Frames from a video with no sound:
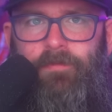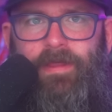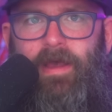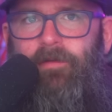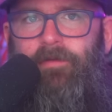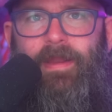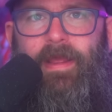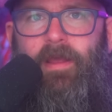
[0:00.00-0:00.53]

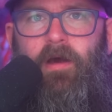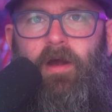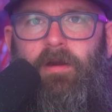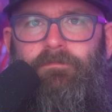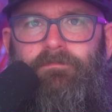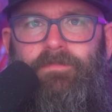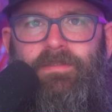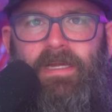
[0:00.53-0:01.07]
without an
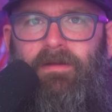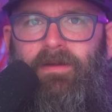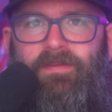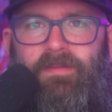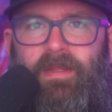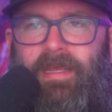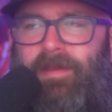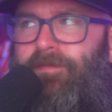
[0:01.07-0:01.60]
AR?
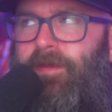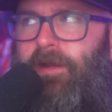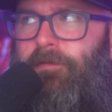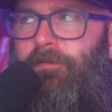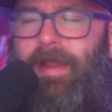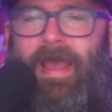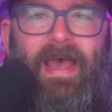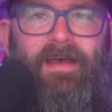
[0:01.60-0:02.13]
Seriously, if you
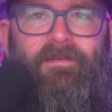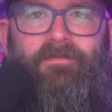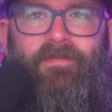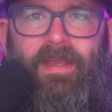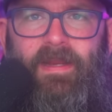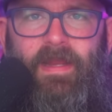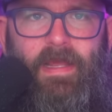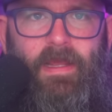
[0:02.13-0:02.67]
don't
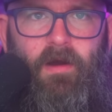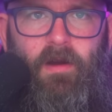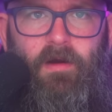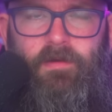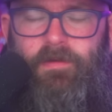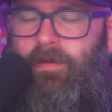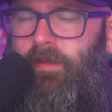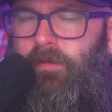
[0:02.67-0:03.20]
have an
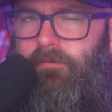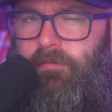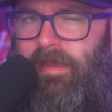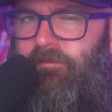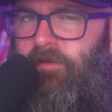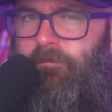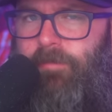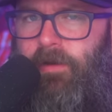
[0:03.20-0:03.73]
AR, do you
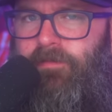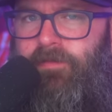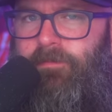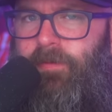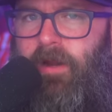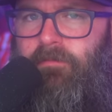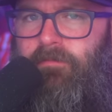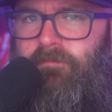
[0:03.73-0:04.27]
even post,
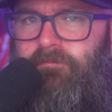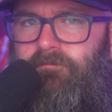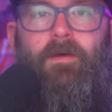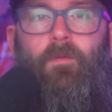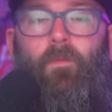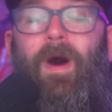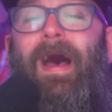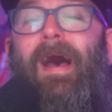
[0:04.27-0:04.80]
bro?
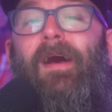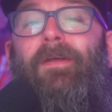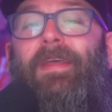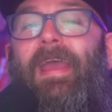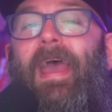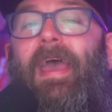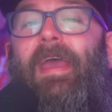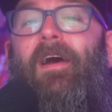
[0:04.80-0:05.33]
While
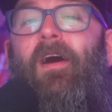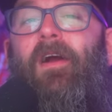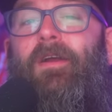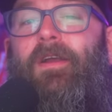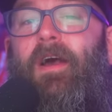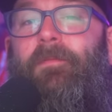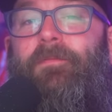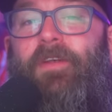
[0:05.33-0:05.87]
the AR
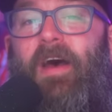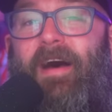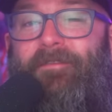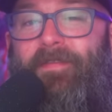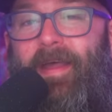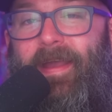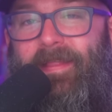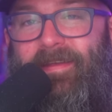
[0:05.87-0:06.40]
comes
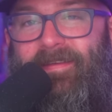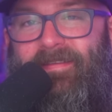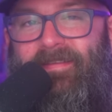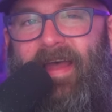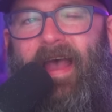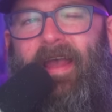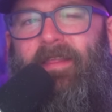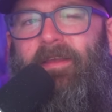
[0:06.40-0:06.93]
off like the
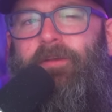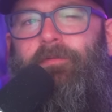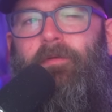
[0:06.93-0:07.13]
stylish